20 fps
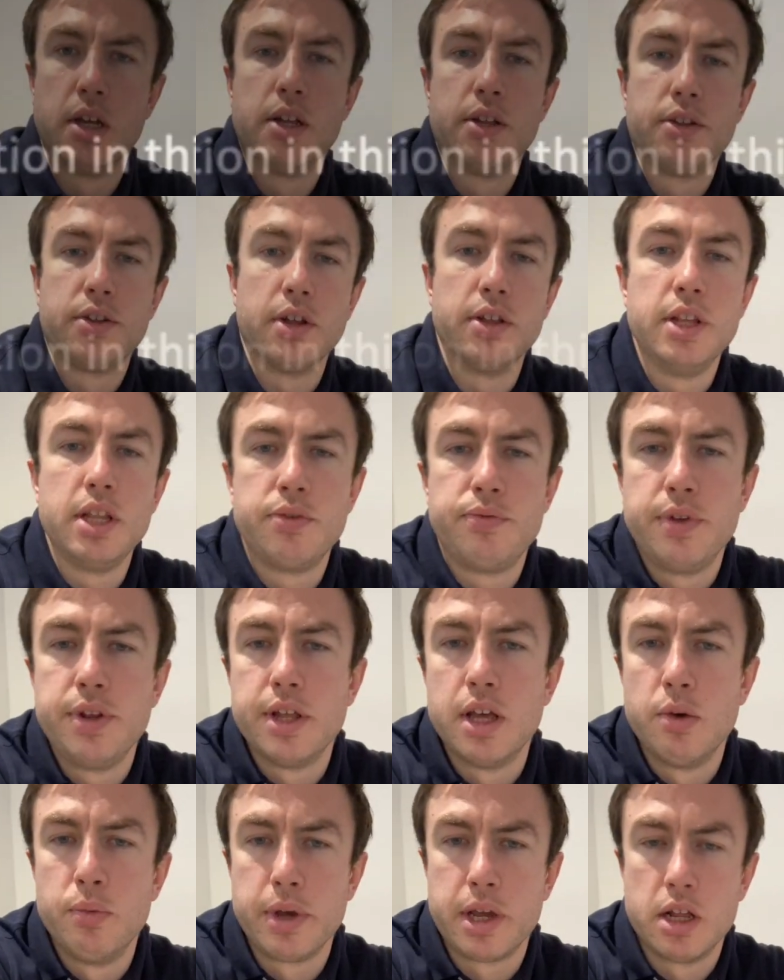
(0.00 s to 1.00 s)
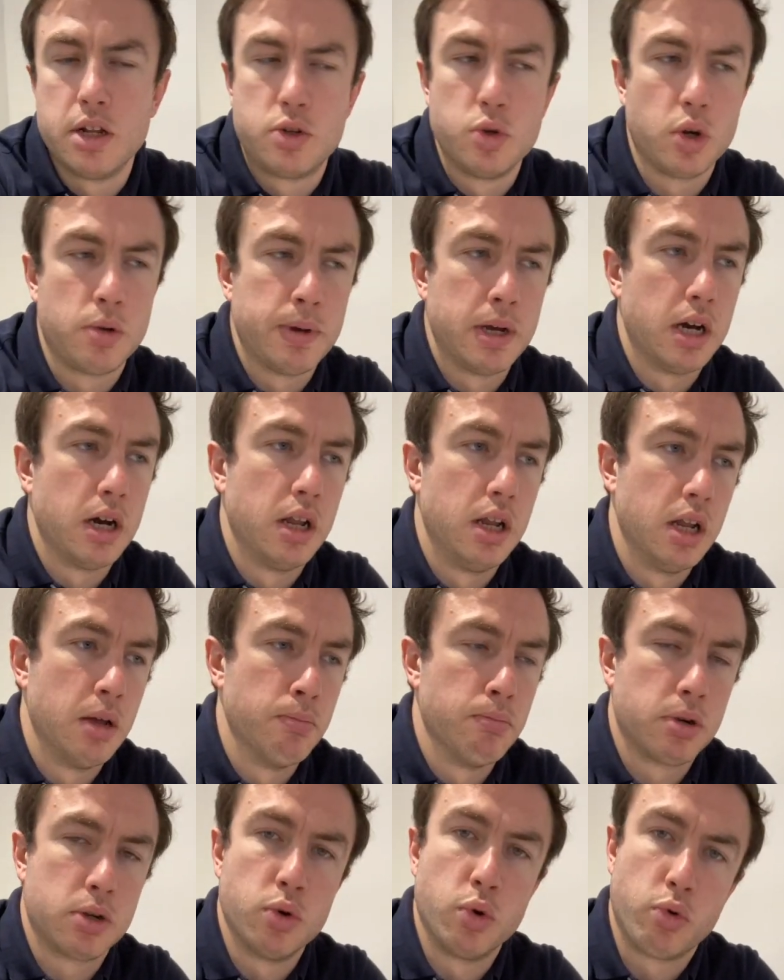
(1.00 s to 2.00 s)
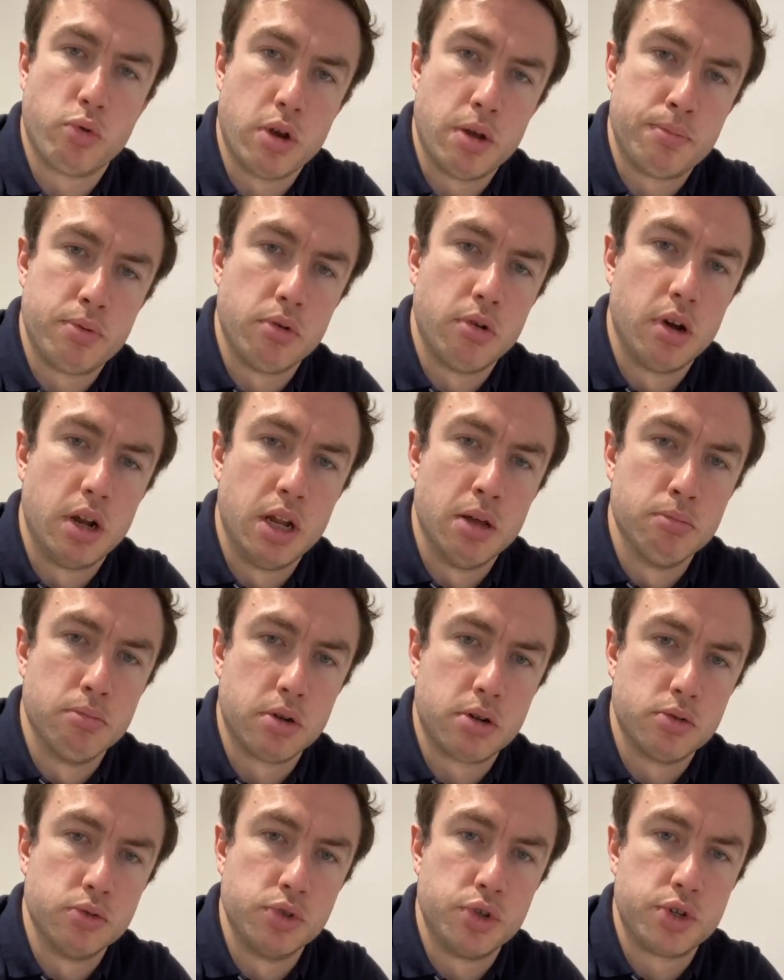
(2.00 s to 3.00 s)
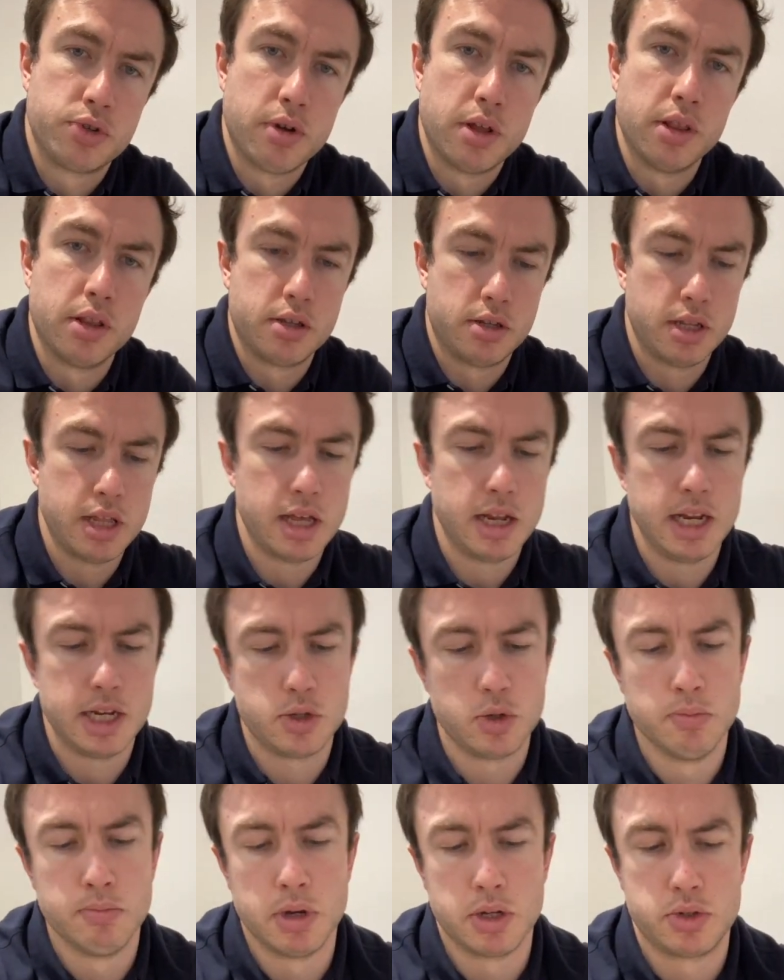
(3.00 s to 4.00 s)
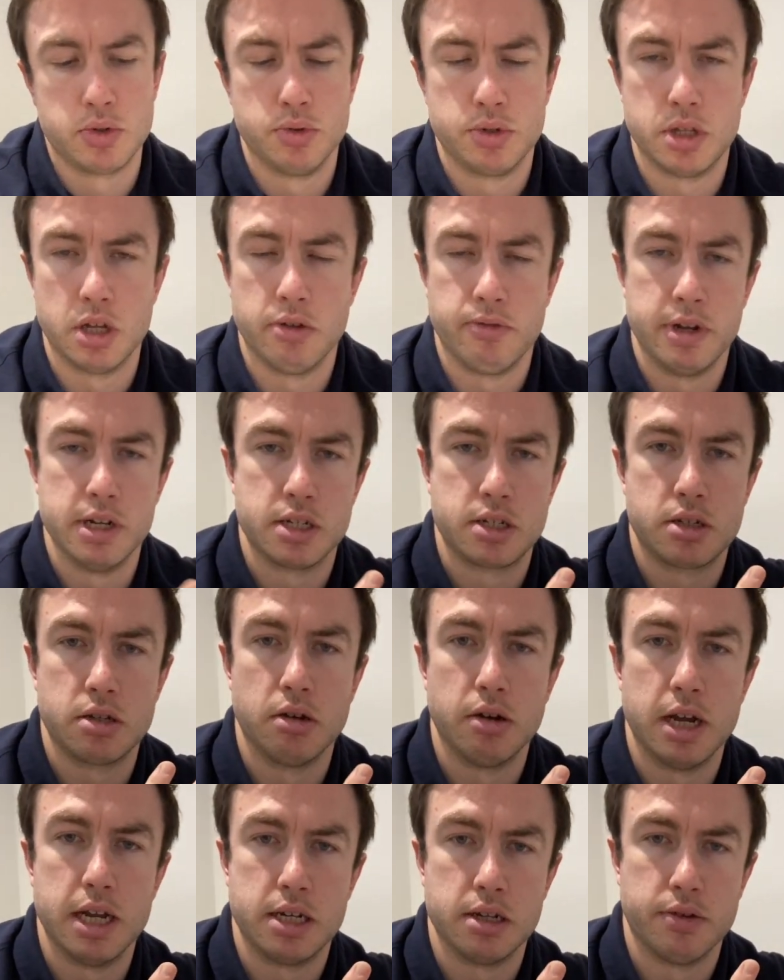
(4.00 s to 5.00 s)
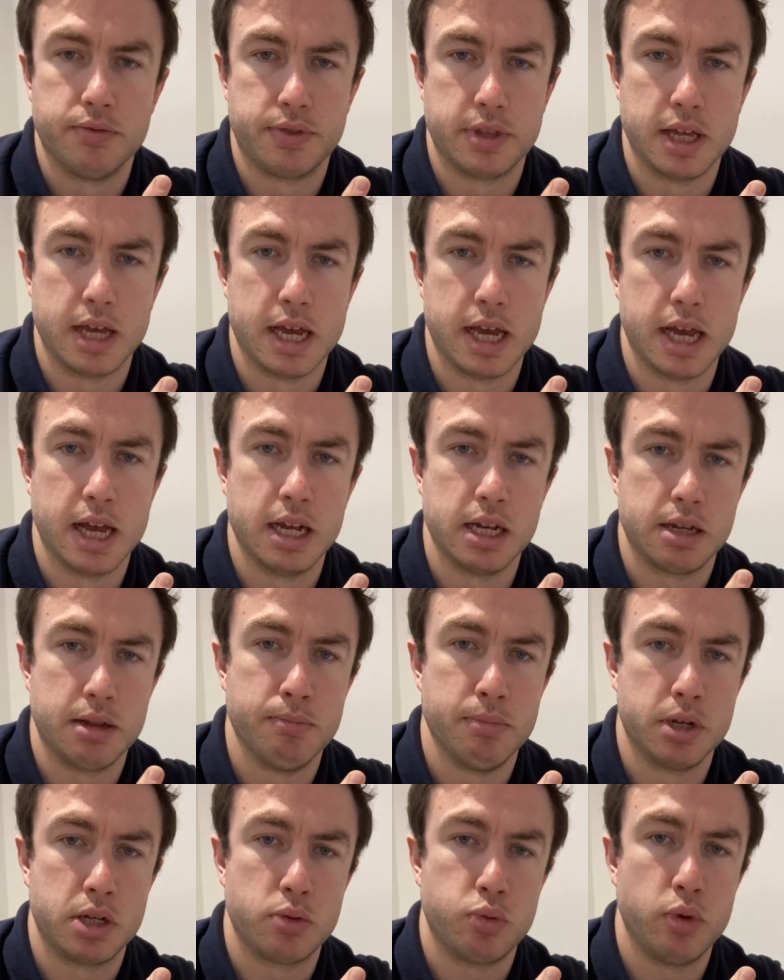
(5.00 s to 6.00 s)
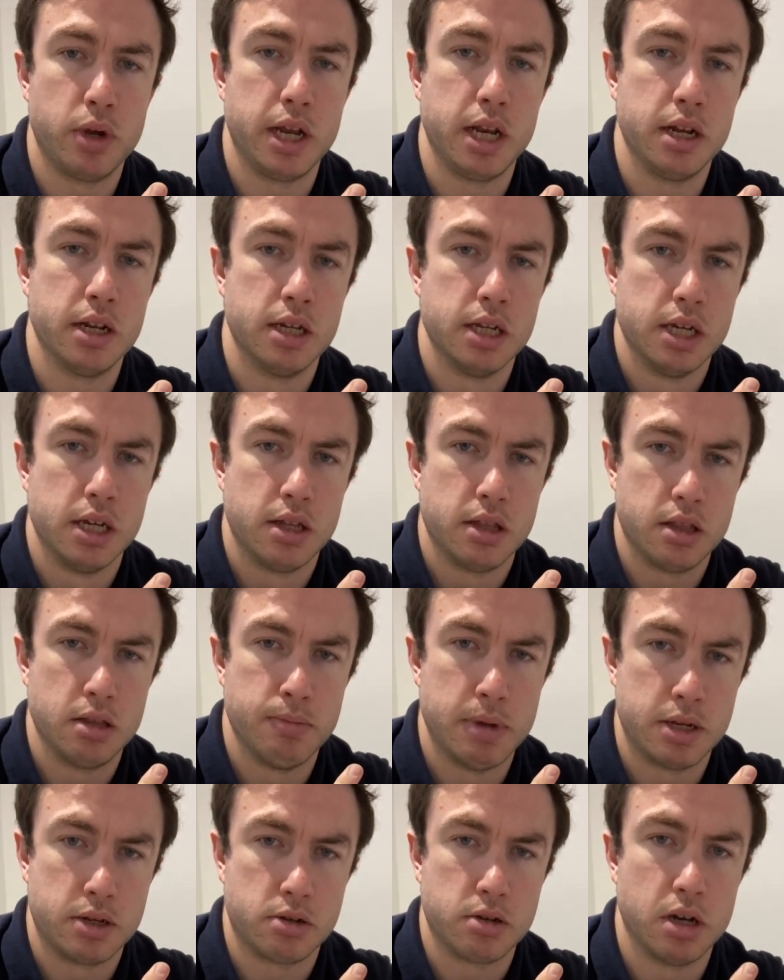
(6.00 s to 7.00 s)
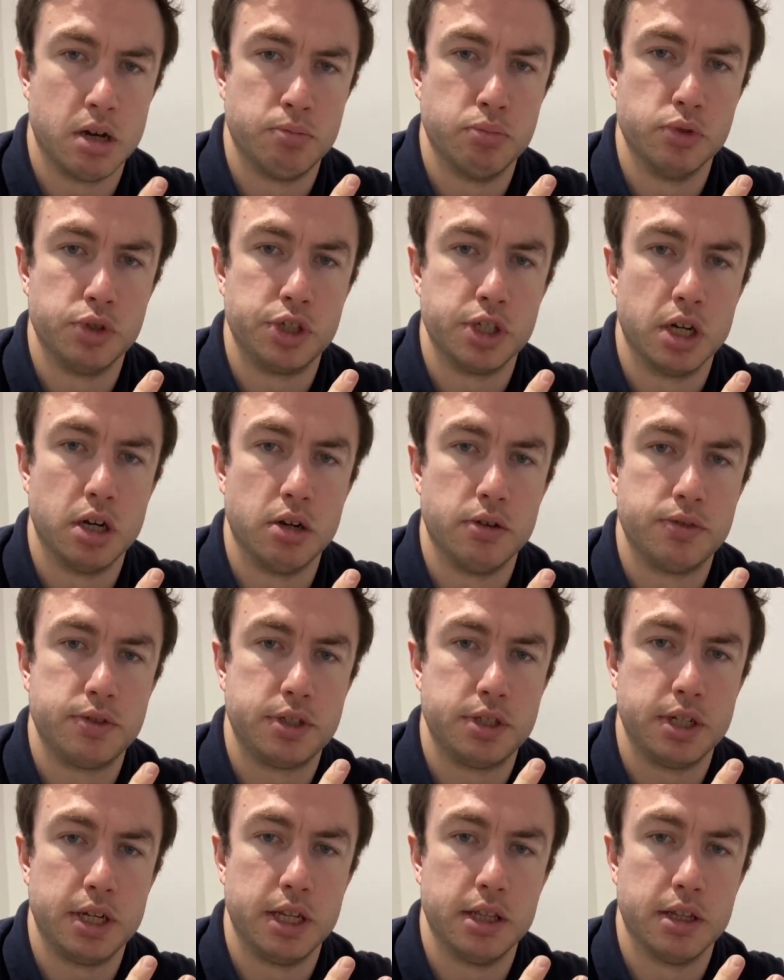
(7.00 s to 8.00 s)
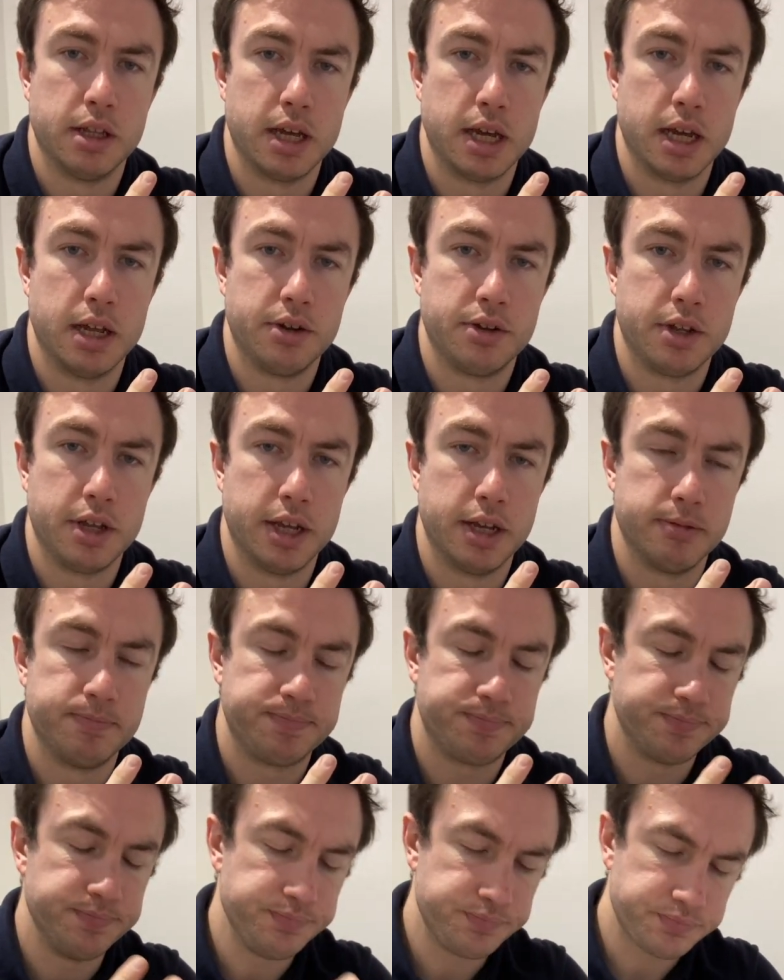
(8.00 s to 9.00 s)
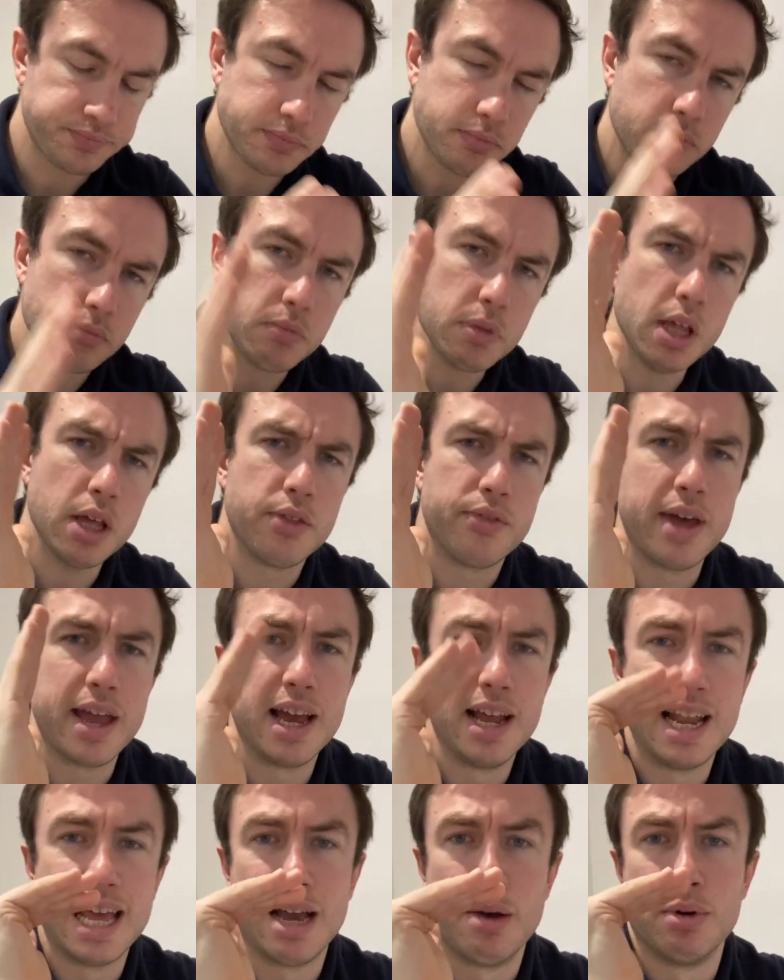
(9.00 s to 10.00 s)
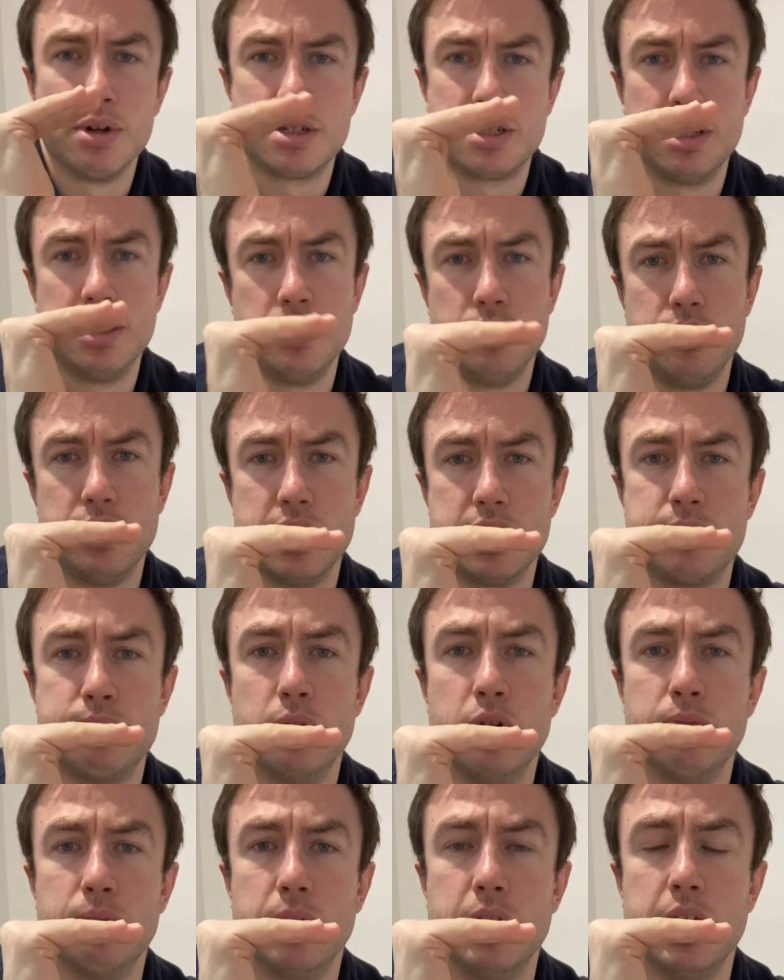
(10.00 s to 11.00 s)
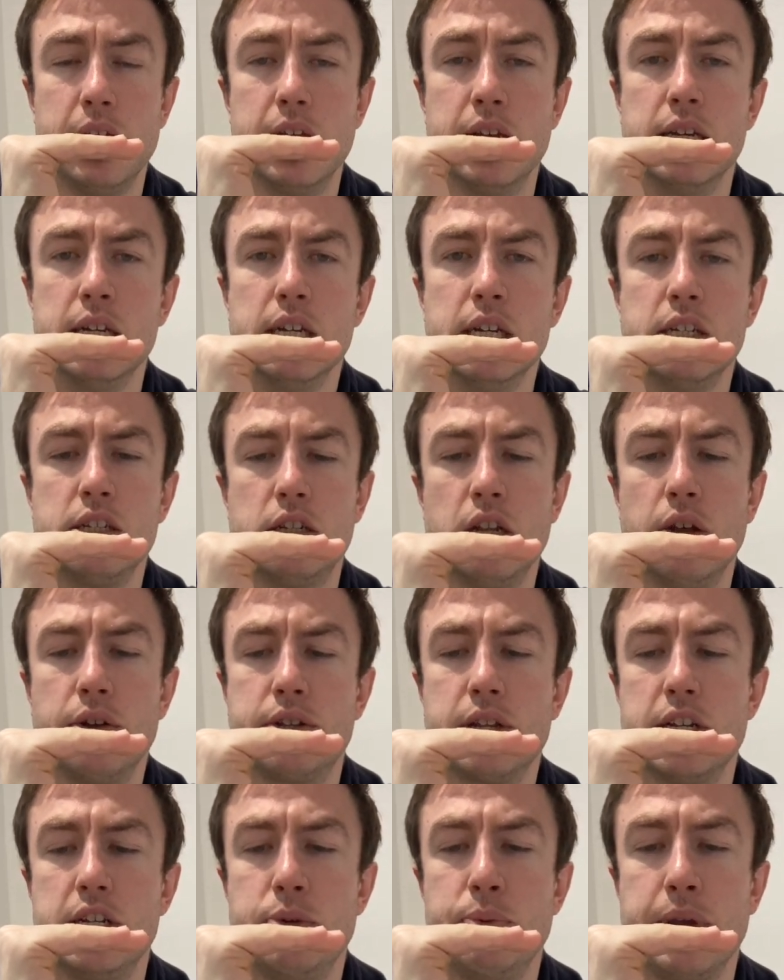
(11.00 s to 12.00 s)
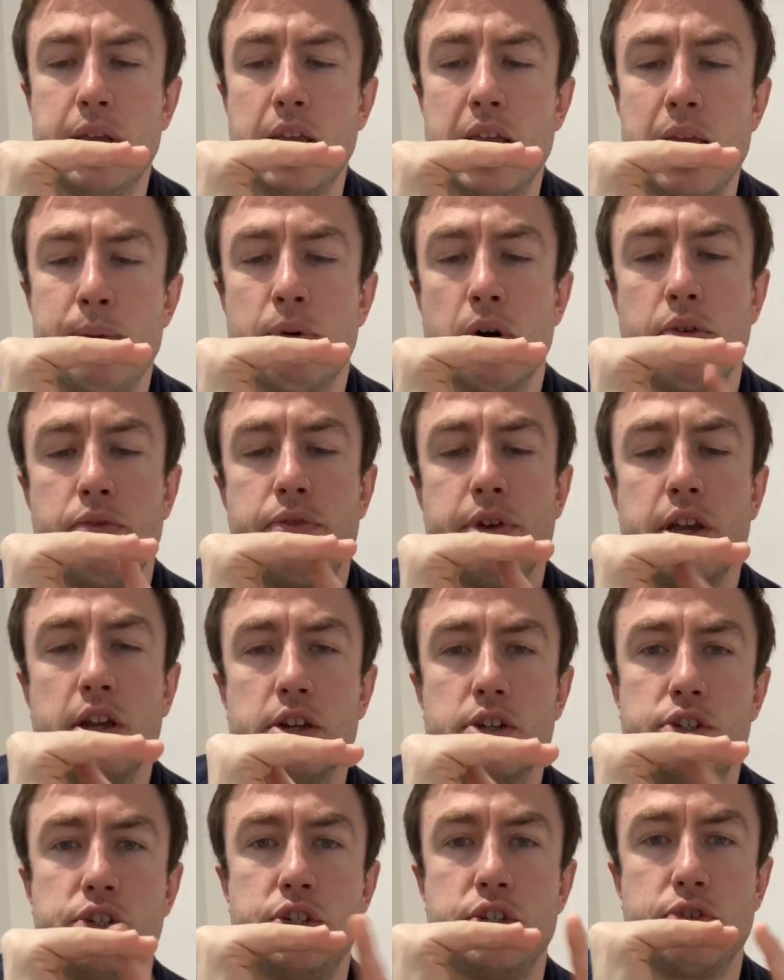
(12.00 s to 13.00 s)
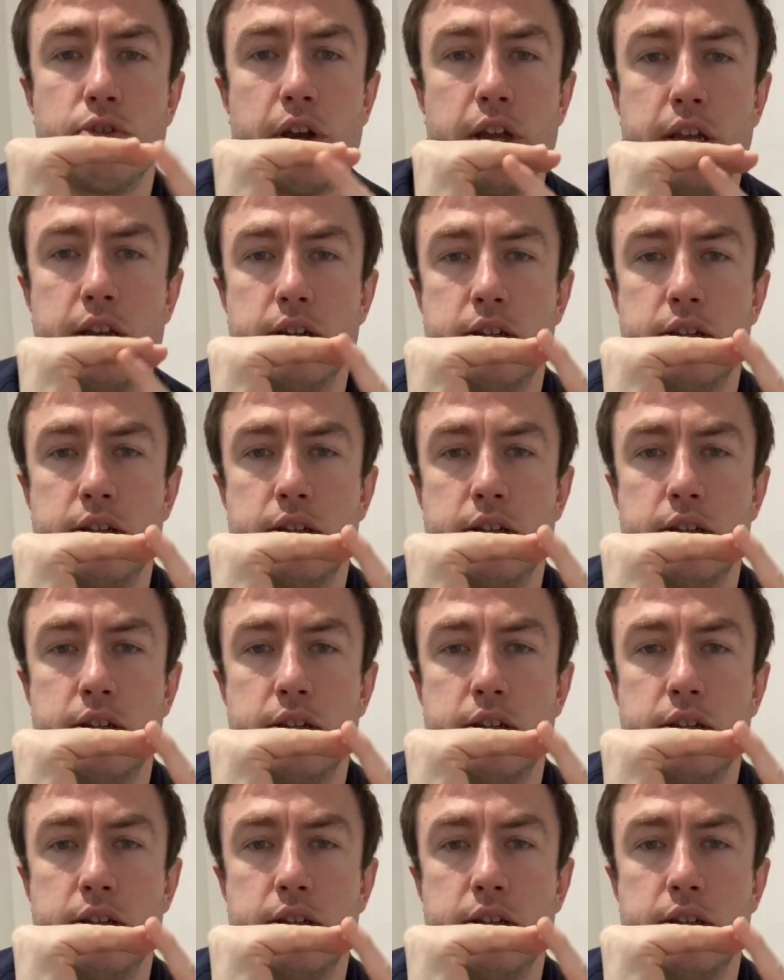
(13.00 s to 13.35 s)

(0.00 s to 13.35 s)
So in this video, we're going to talk about our lumbrical grip or our lumbrical strength. They're little muscles that are inside of the hand, in between the metacarpal shafts in the hand here. They allow us to do this movement here. So essentially we can keep our fingers straight